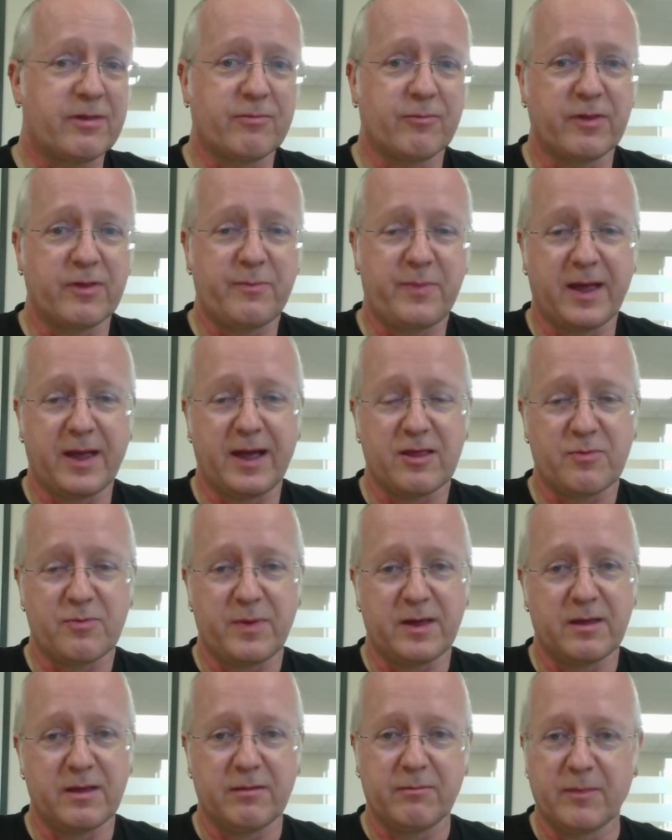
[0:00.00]

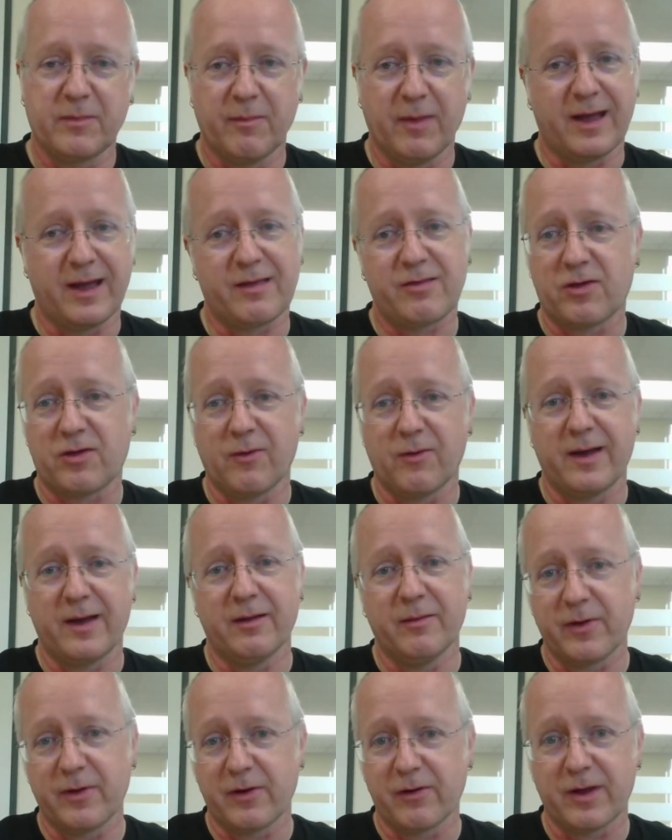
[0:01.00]
PHP,
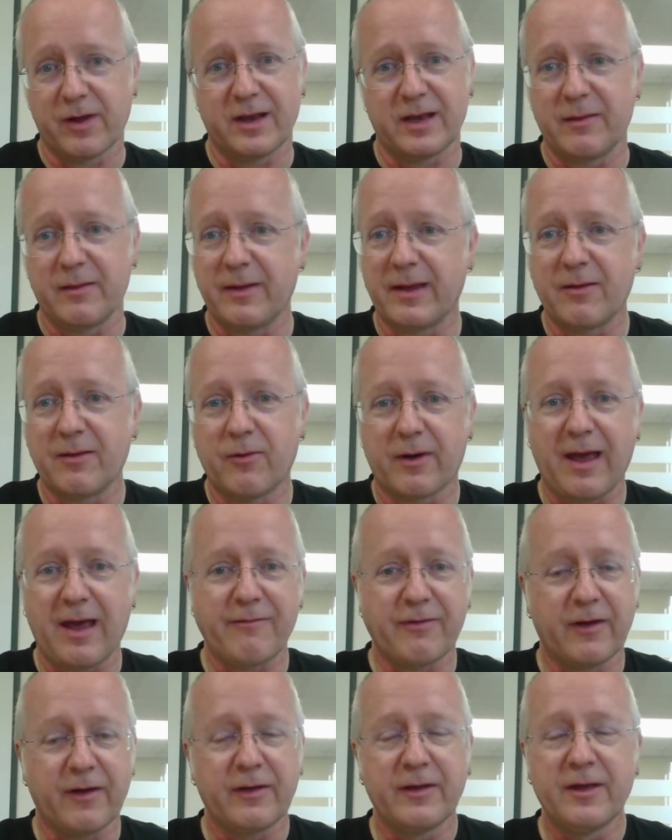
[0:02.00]
MySQL, MariaDB, whatever.